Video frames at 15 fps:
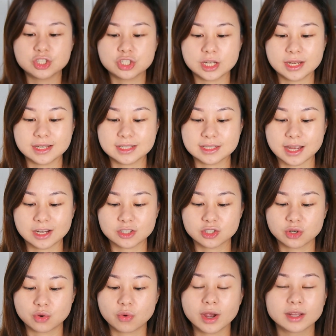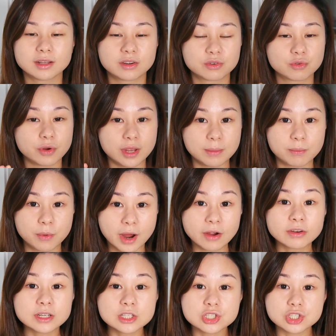shade is actually quite a gray
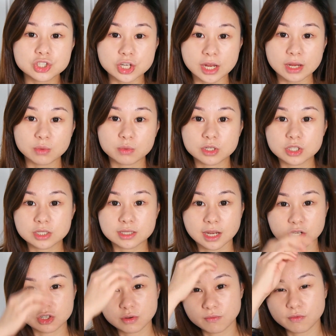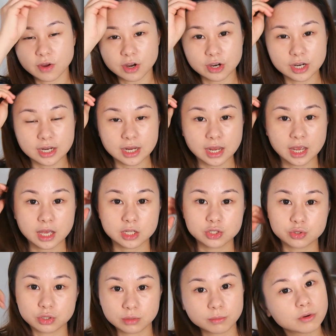brownish shade, which is actually very
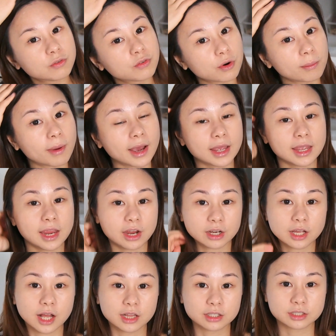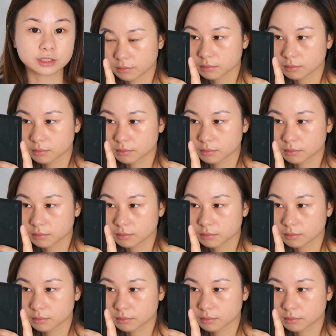suitable for my hair color.